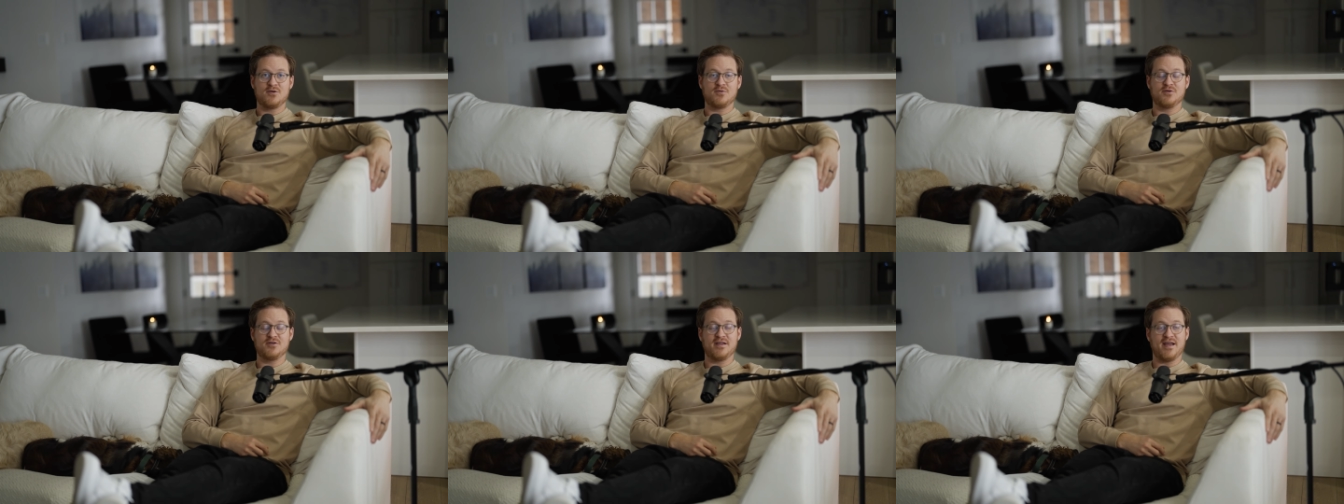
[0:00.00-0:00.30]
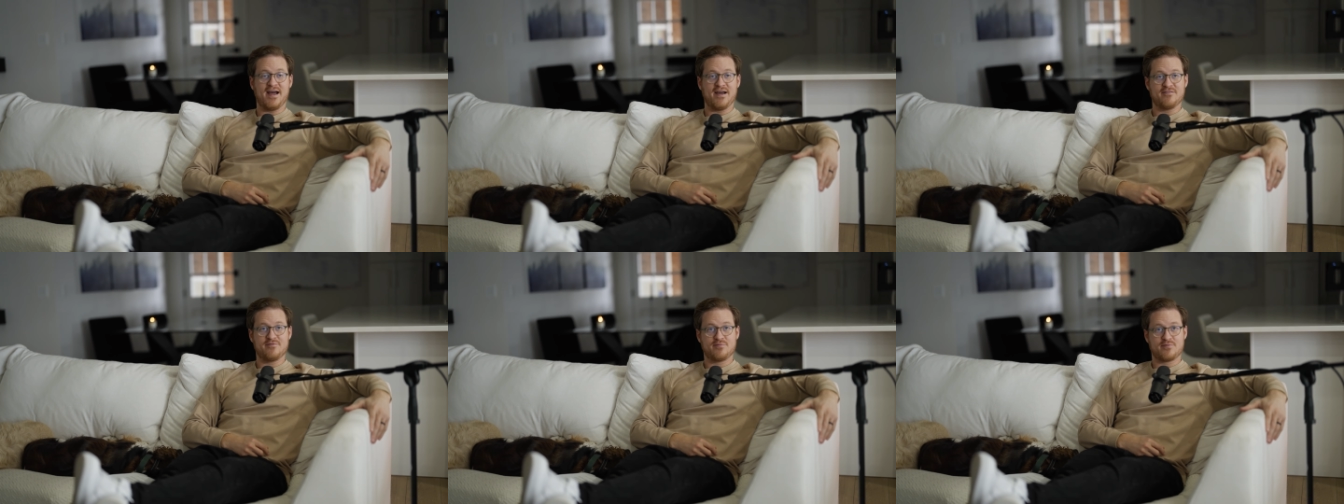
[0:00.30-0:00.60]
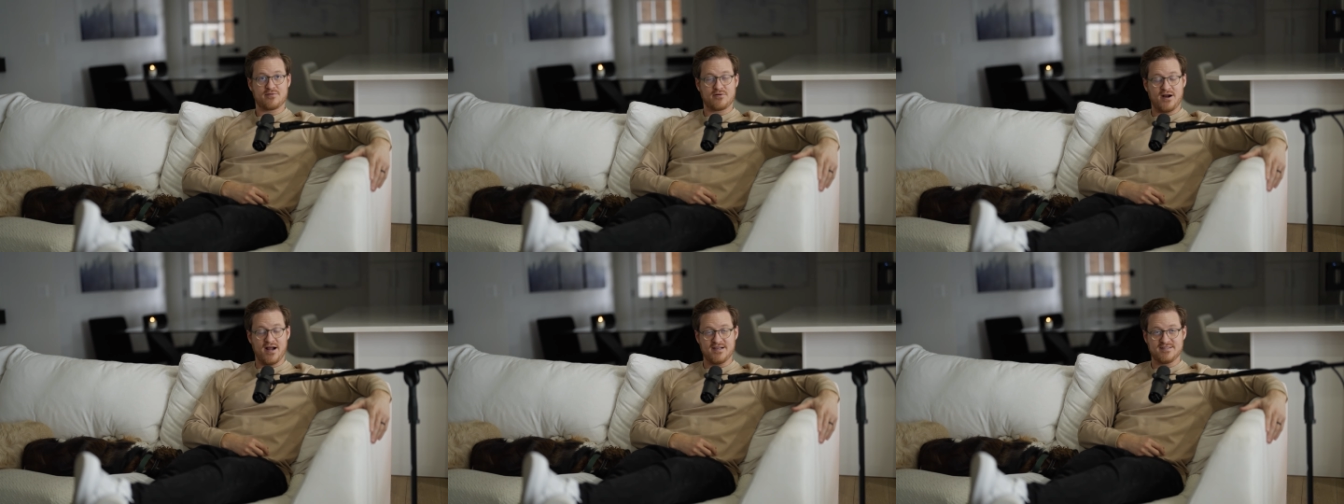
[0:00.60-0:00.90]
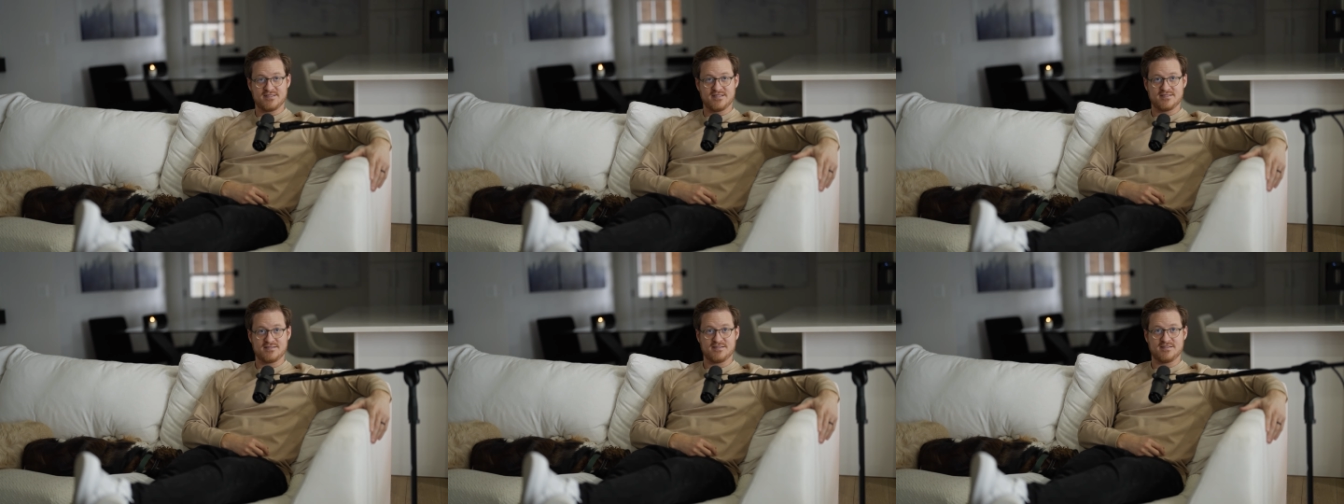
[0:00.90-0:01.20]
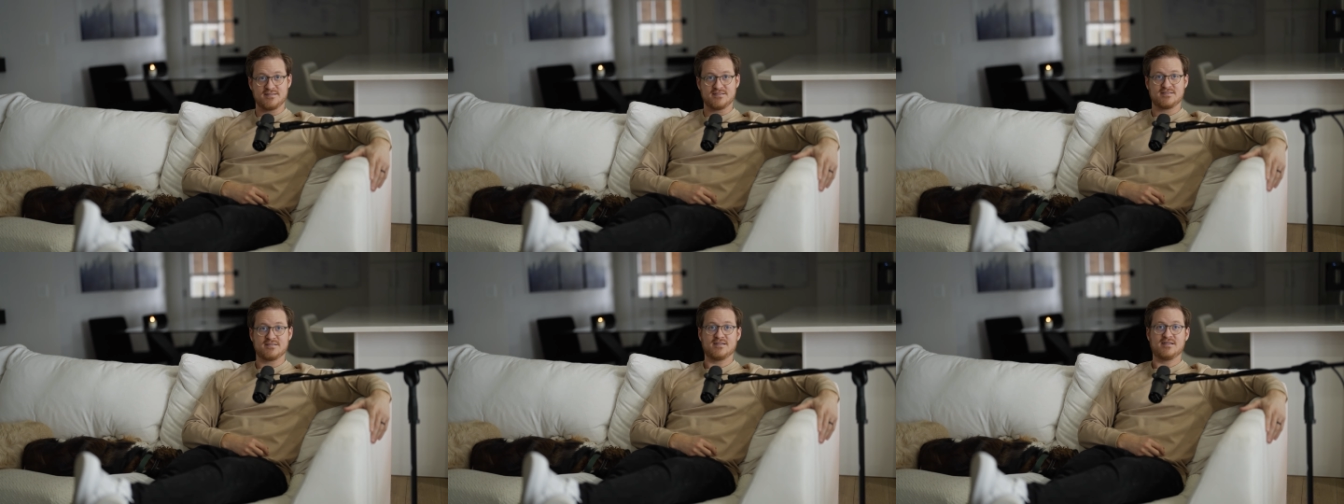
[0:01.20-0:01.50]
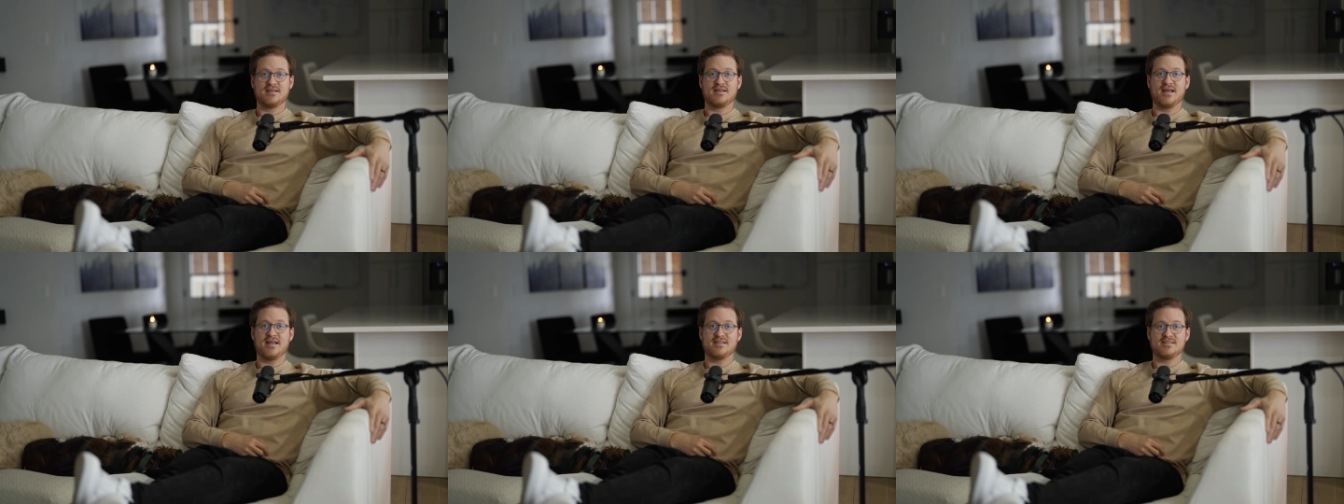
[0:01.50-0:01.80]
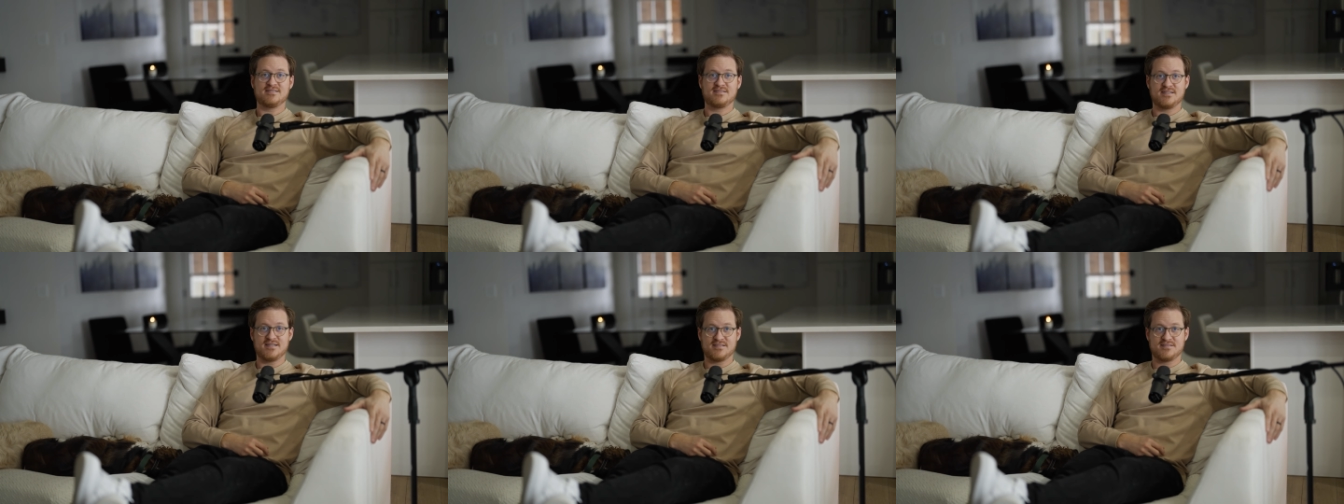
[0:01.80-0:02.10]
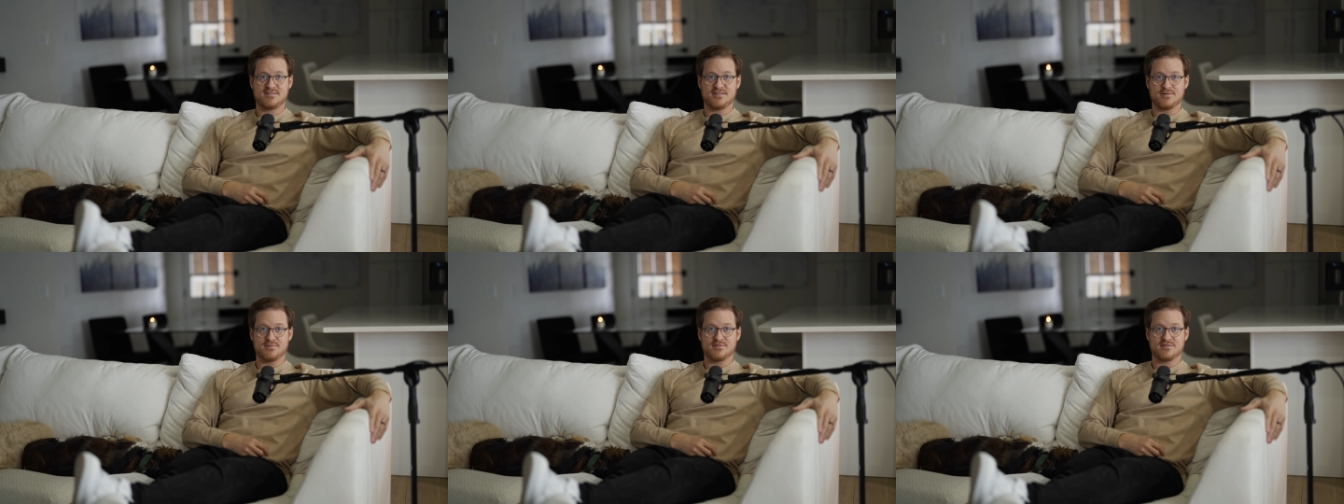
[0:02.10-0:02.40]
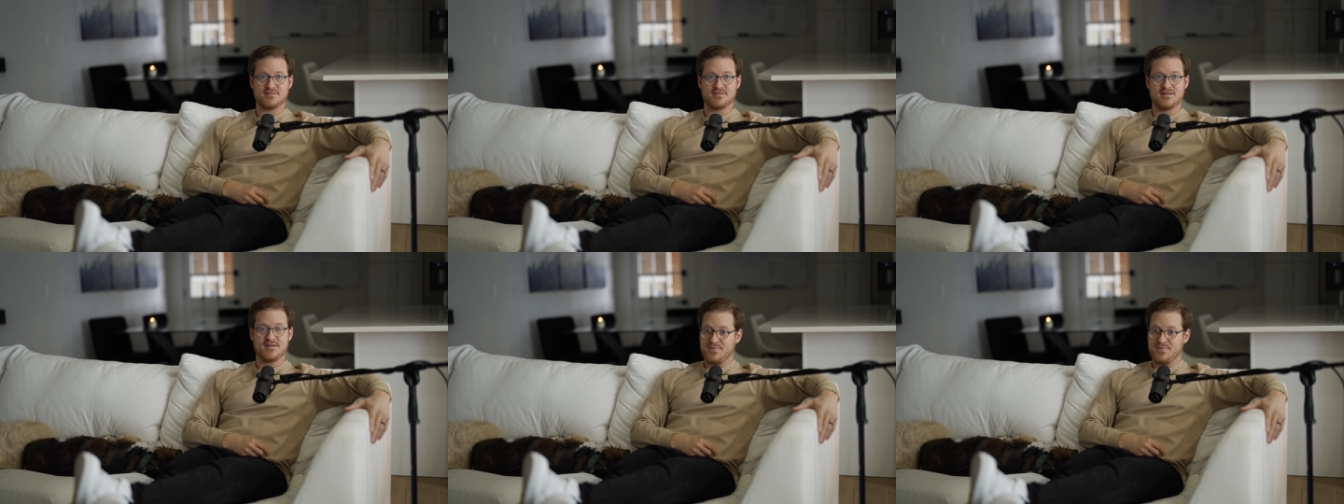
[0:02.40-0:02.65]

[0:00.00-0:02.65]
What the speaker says: When you have processes and systems.